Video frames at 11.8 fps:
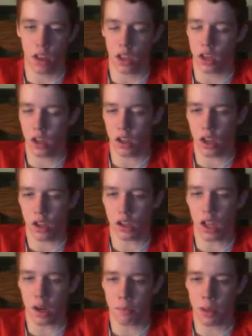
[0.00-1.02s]
In a, in a
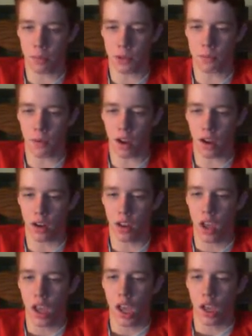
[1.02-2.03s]
lot of people's mind,
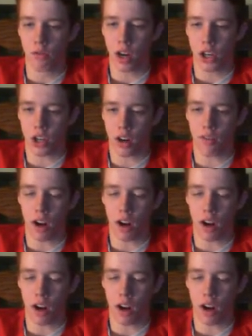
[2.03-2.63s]
Rajon